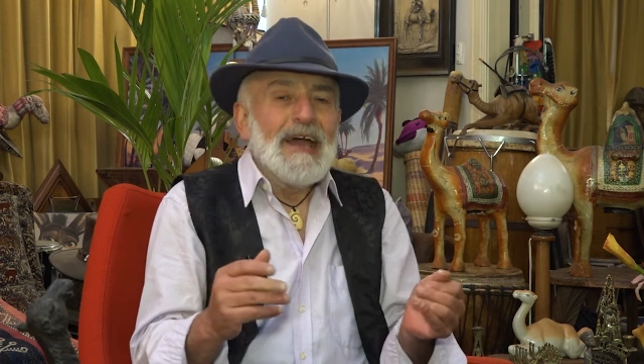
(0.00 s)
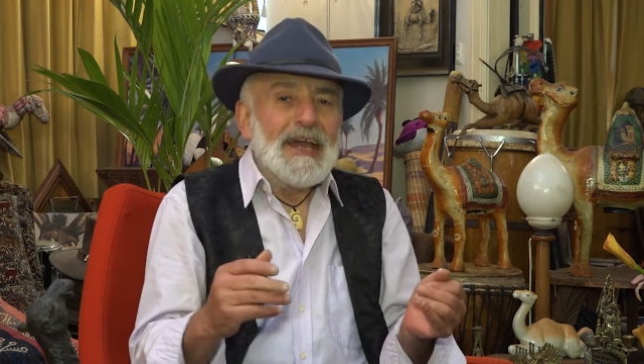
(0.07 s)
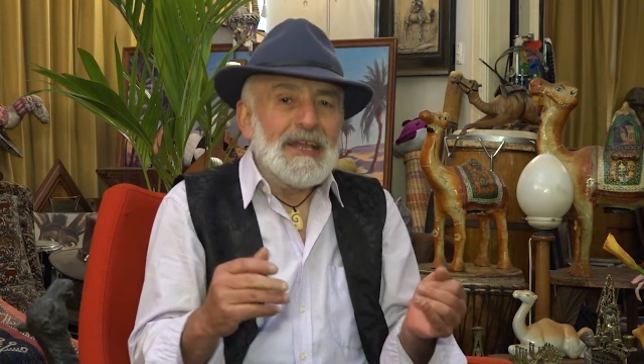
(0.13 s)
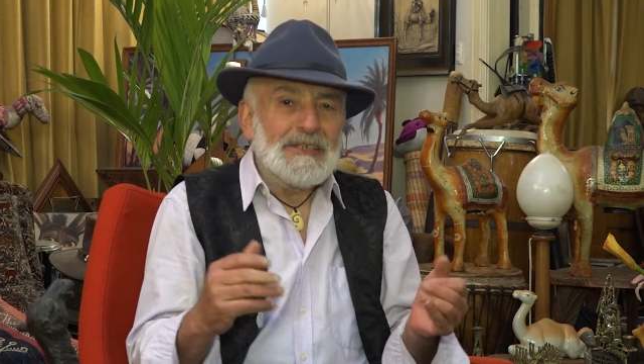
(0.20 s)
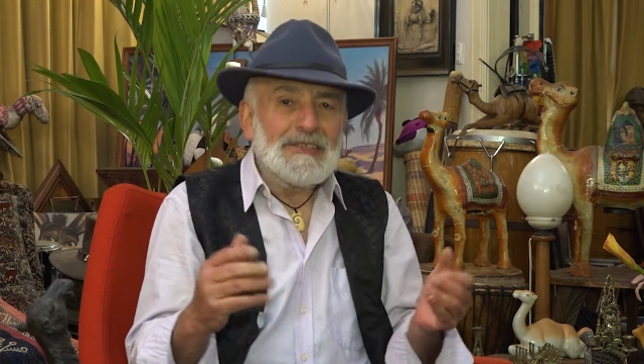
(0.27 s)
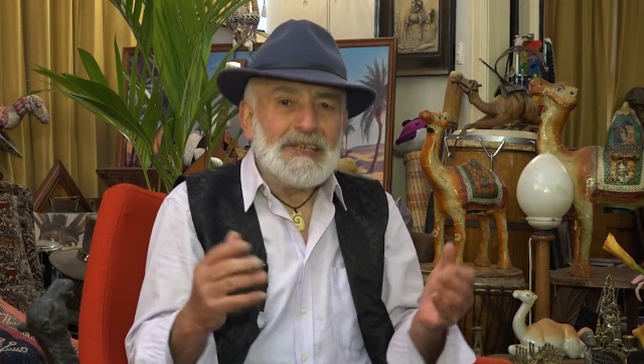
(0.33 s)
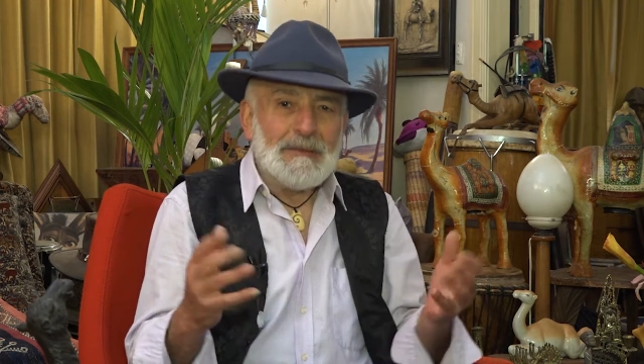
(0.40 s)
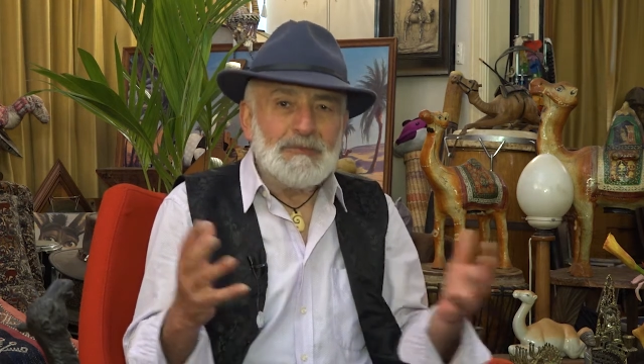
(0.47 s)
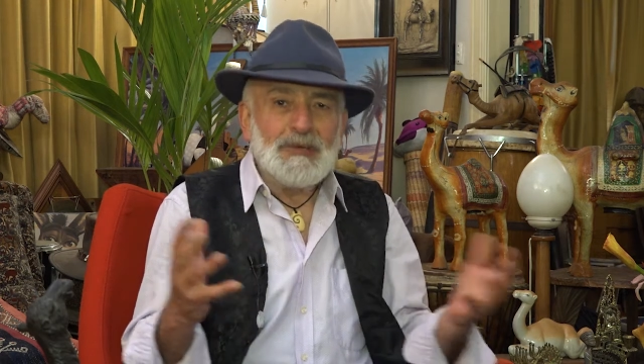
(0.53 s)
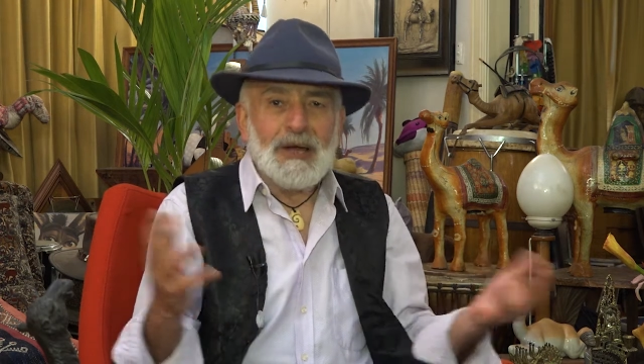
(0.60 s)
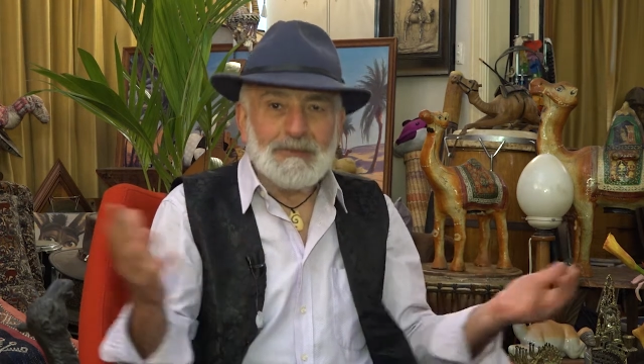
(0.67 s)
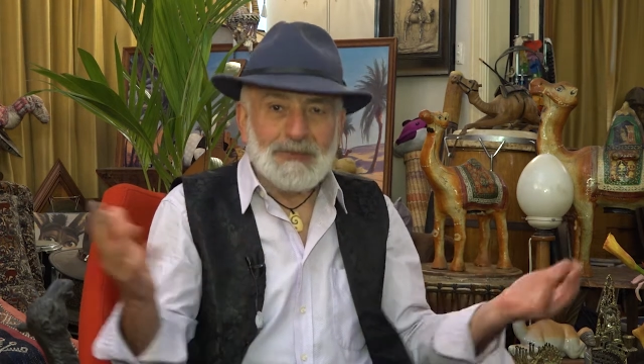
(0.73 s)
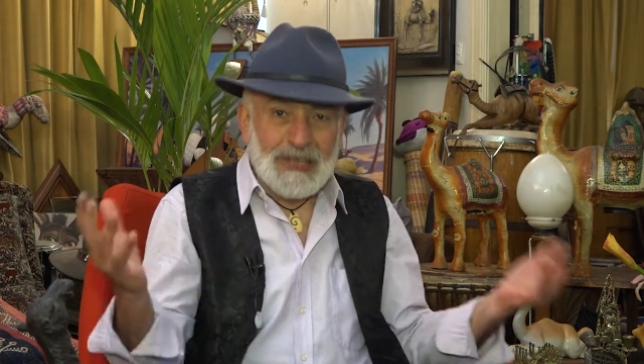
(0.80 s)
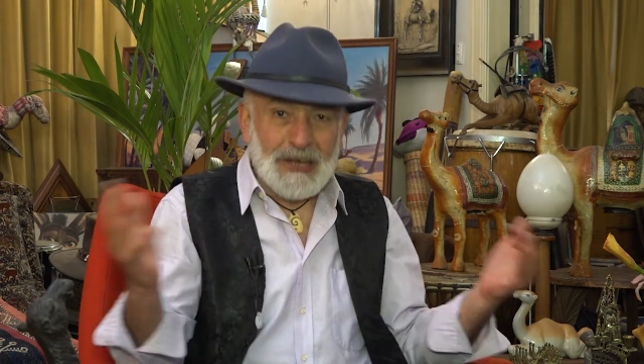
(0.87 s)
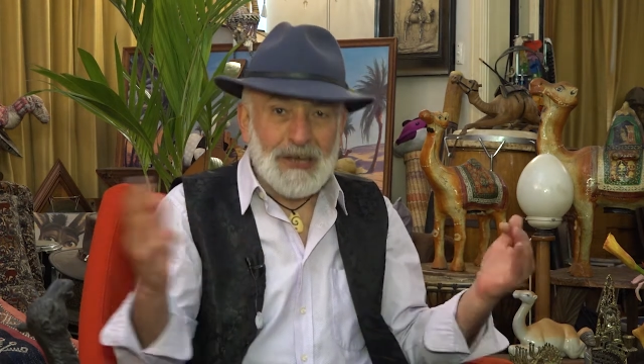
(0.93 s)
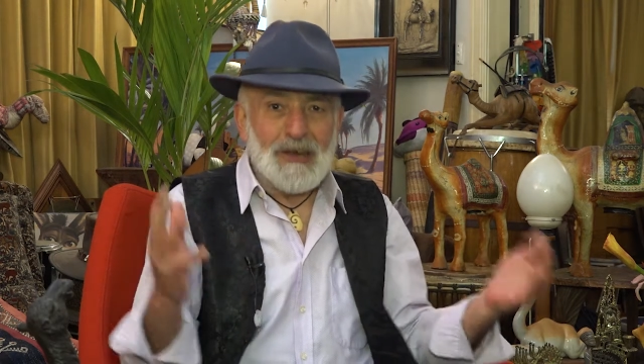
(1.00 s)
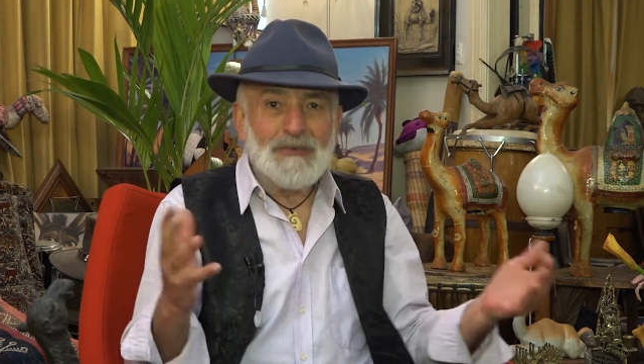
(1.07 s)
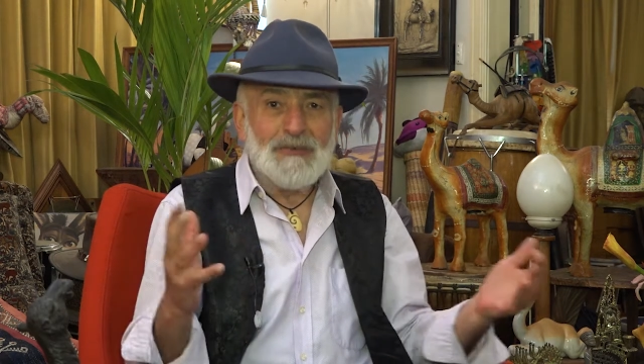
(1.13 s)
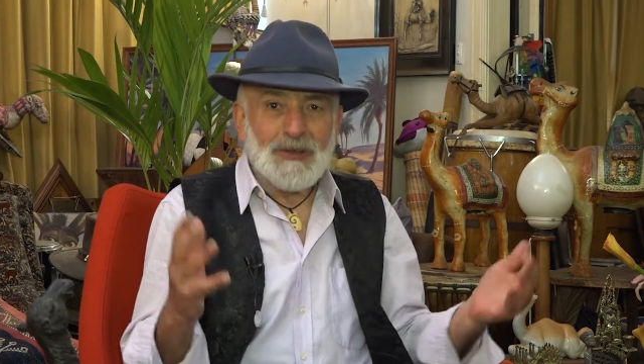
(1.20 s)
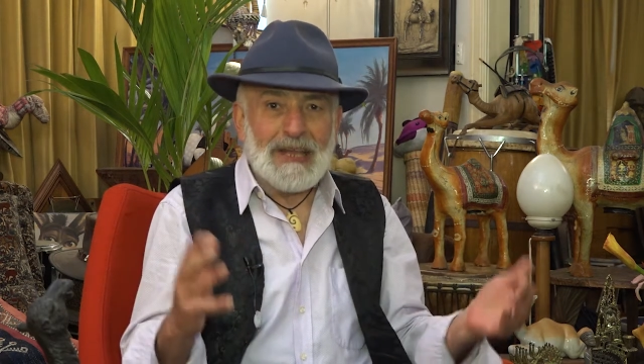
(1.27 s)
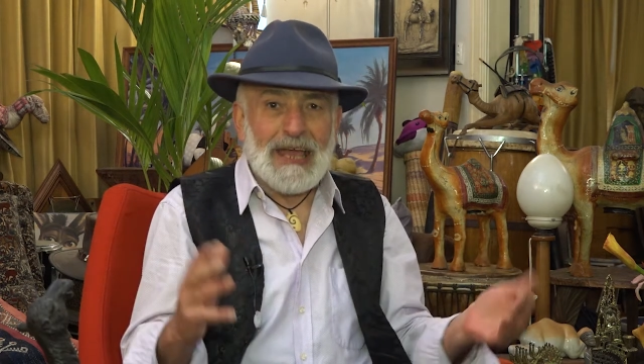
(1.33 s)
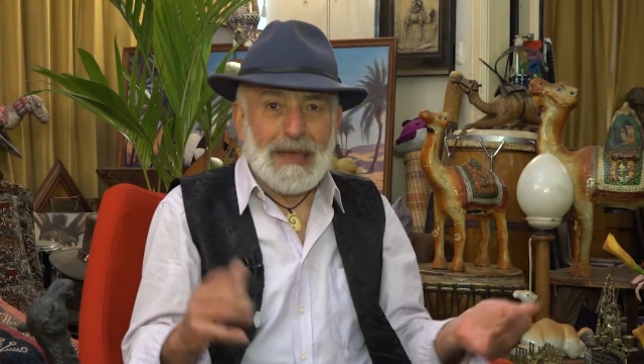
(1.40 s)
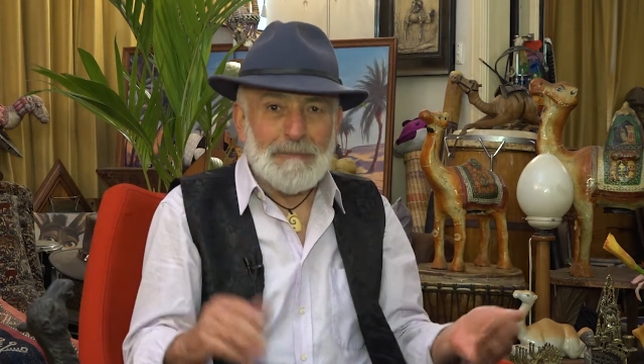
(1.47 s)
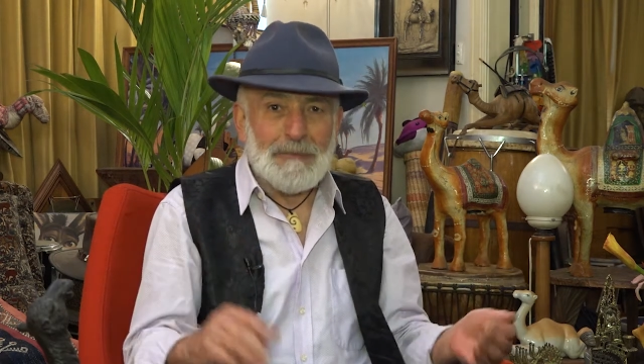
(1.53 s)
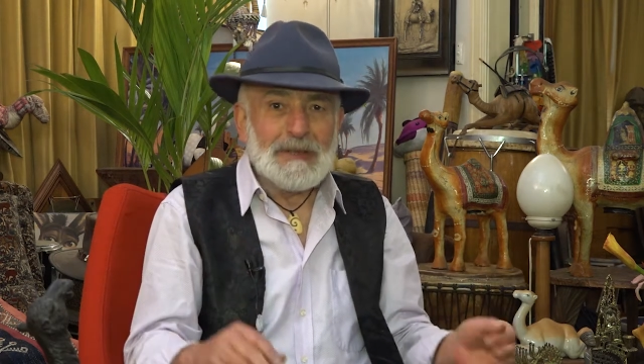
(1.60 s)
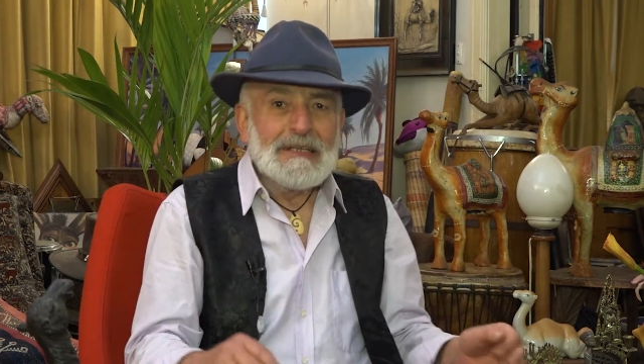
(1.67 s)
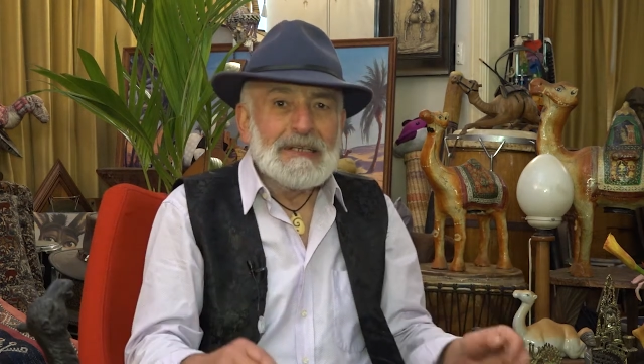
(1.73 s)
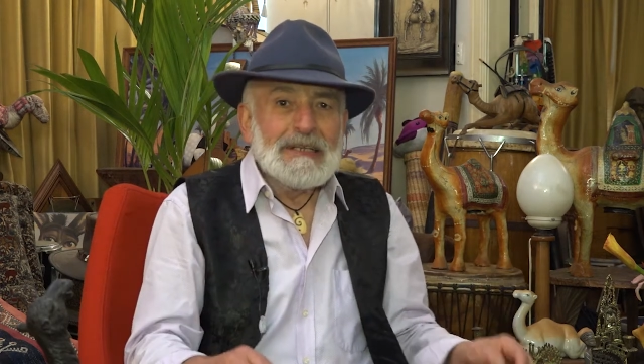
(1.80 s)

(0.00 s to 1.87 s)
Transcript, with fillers: and sometimes they overlap.